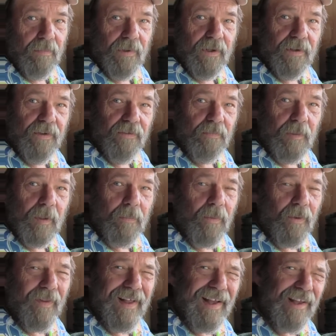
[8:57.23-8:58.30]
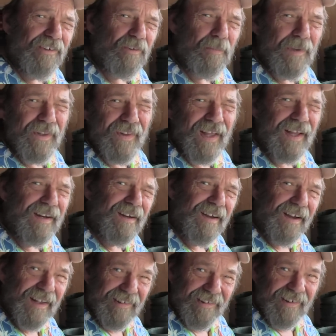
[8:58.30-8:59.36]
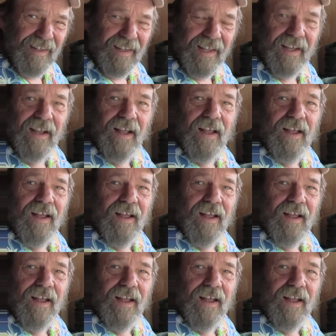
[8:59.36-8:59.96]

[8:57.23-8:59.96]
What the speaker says: because people ask me that constantly.